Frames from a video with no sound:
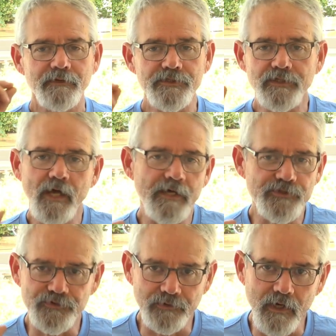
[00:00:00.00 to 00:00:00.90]
This guy
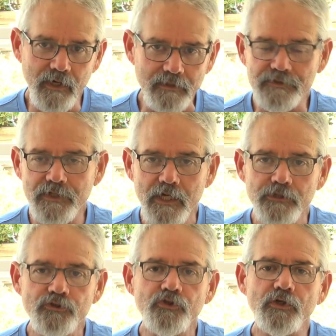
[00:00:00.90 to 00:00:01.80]
Strong's
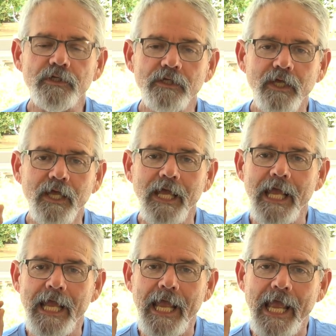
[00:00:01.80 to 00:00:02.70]
took
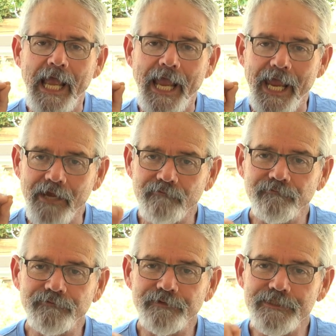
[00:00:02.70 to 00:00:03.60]

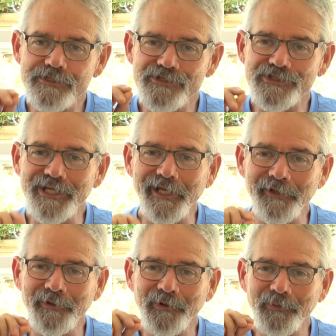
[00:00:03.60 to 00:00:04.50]
every
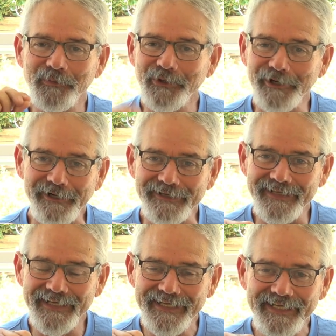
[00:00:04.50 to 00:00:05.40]
single word
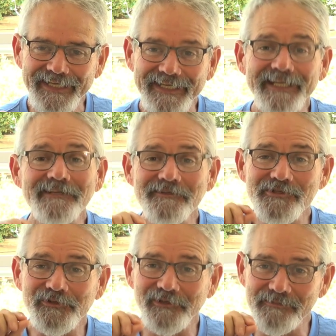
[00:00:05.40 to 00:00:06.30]
in the
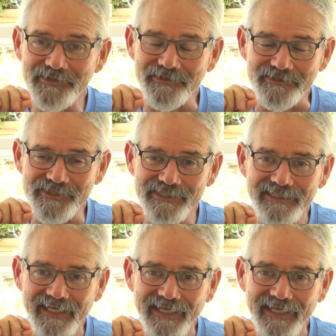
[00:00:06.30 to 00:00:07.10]
scriptures